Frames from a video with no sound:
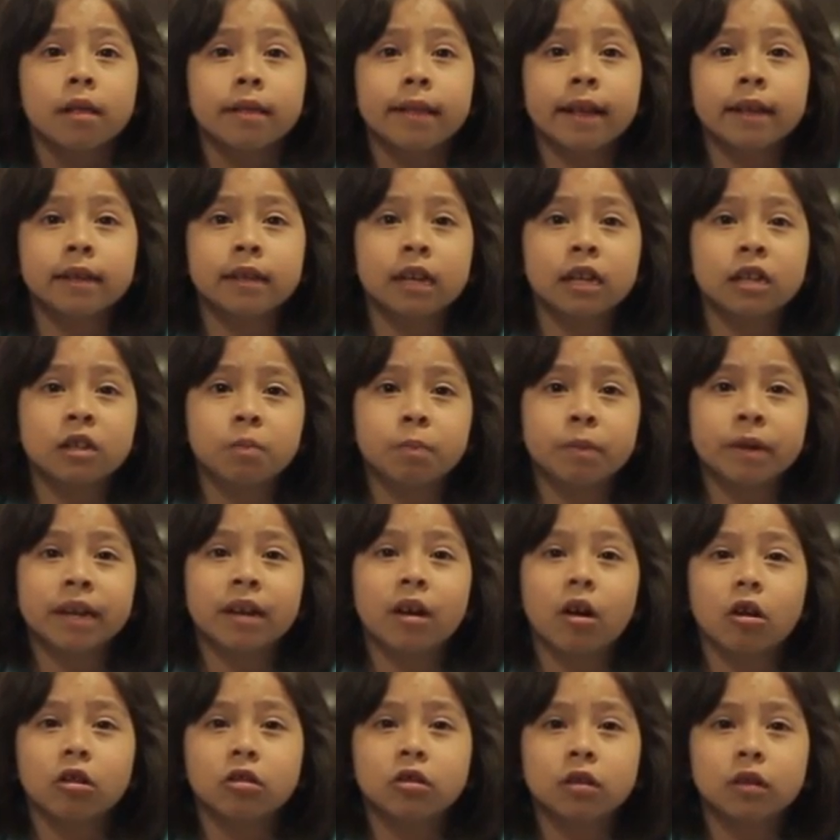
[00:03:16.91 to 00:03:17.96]
This is P
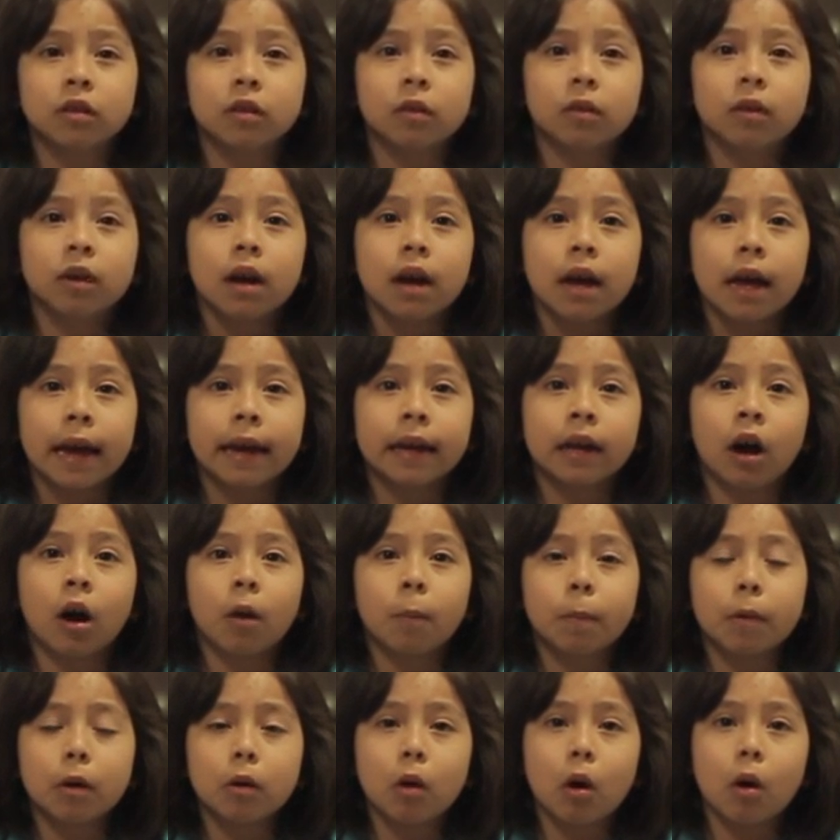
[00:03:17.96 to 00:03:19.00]
R two, a
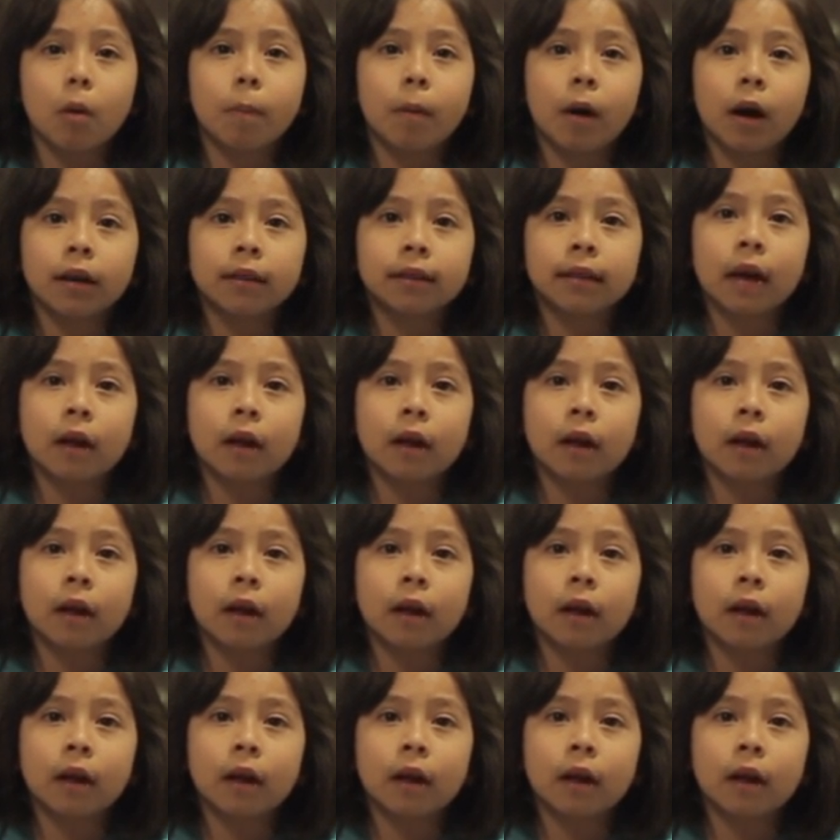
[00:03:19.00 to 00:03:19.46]
helper robot